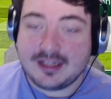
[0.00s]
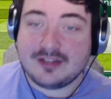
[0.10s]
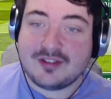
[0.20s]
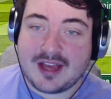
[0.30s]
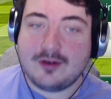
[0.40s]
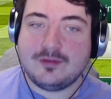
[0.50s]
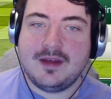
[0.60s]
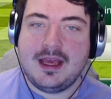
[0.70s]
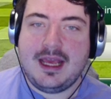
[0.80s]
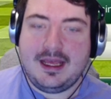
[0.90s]
itself
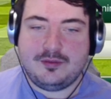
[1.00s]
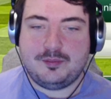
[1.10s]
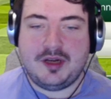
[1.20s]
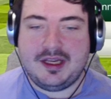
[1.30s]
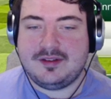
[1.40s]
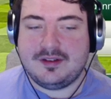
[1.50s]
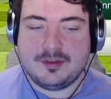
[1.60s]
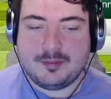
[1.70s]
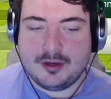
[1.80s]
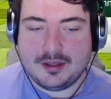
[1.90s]
is pretty
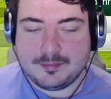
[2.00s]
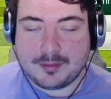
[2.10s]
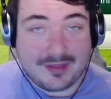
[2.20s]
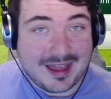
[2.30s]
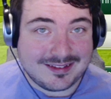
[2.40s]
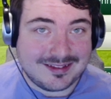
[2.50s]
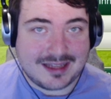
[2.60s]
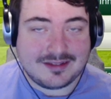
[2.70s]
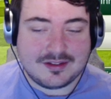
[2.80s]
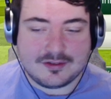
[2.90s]
disappointing, but that
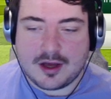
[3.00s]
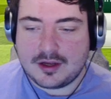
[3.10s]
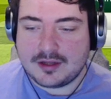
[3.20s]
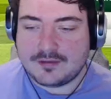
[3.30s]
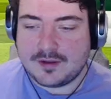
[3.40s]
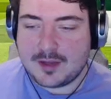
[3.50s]
sets a target for the